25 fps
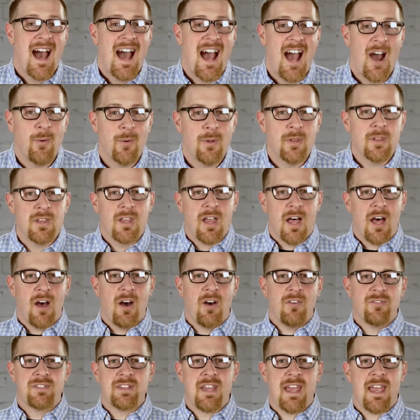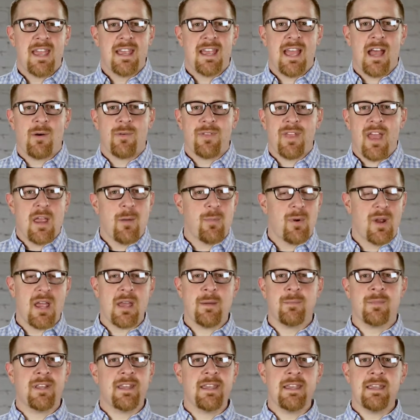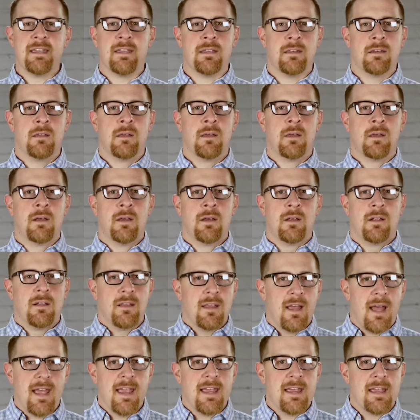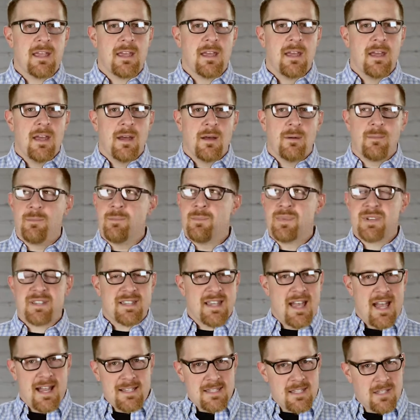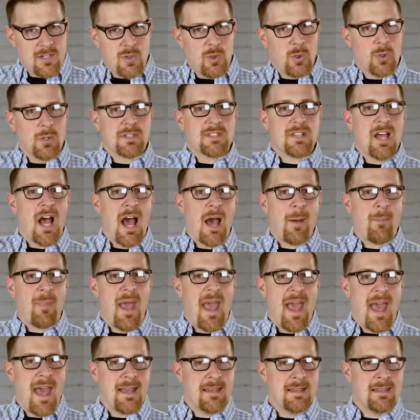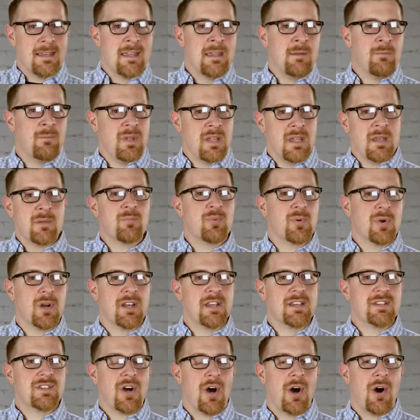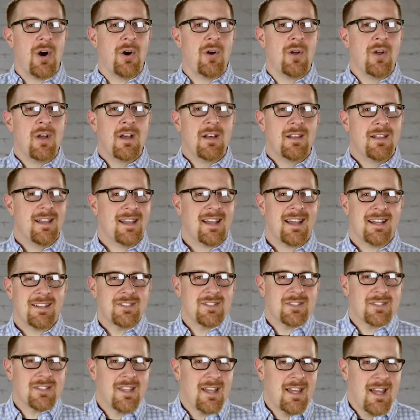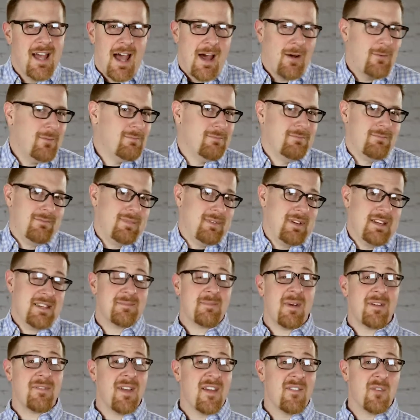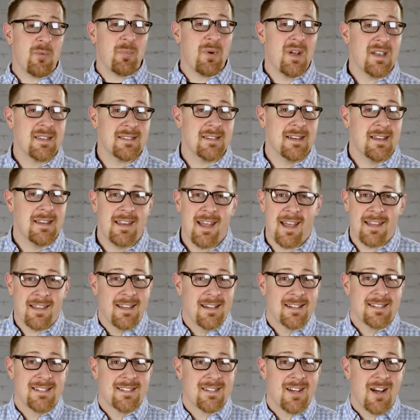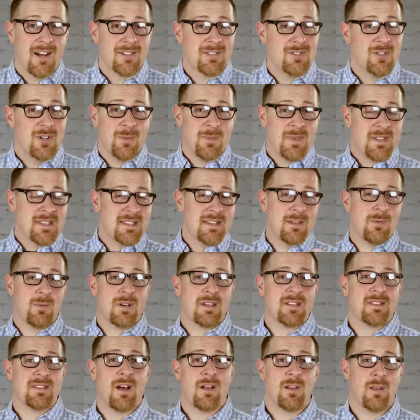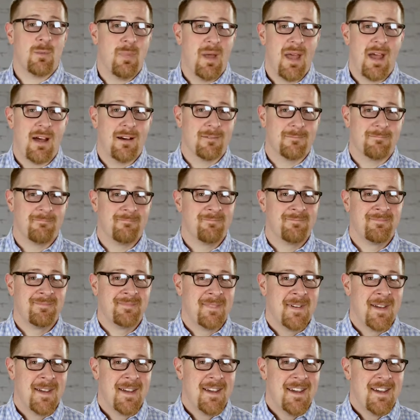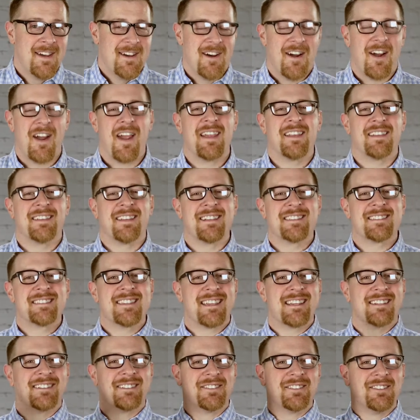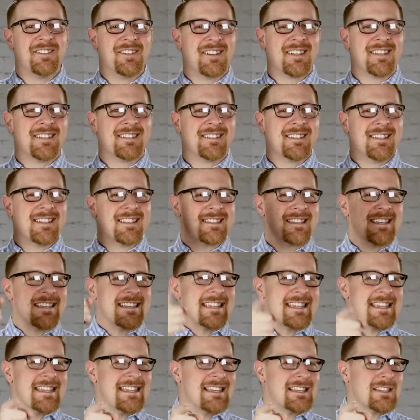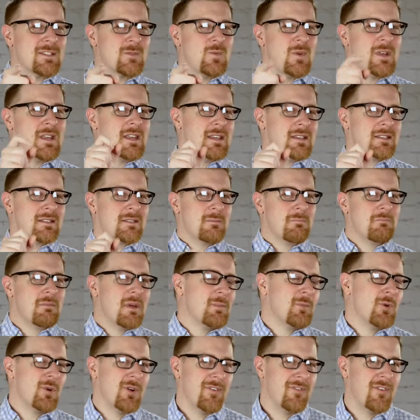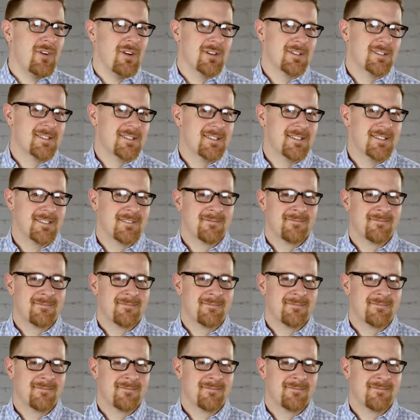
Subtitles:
I would love to hang out with Abraham Lincoln. Besides the cool top hat and him being pretty tall, he's my favorite president. I'd like to talk to him and see what it's all about. All right, let's take a look and listen to this week's memory verse.